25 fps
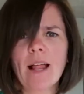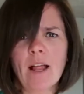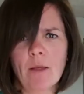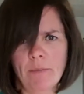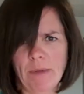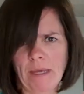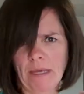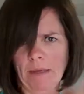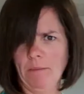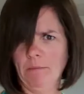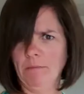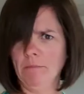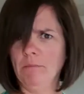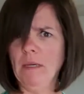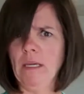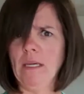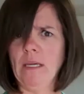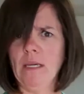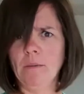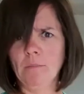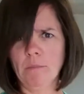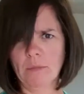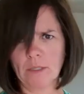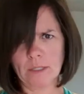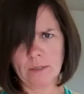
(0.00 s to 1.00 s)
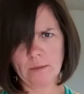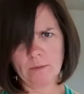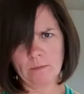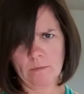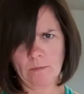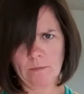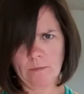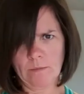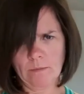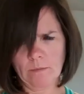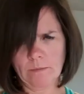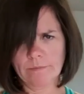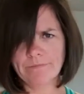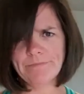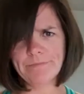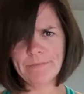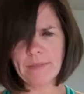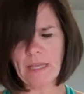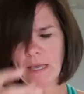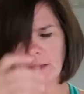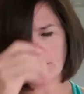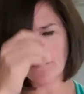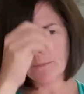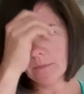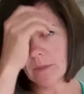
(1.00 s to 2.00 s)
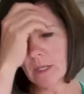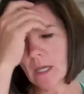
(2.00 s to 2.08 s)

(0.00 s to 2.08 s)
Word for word: I'll be me, but yeah.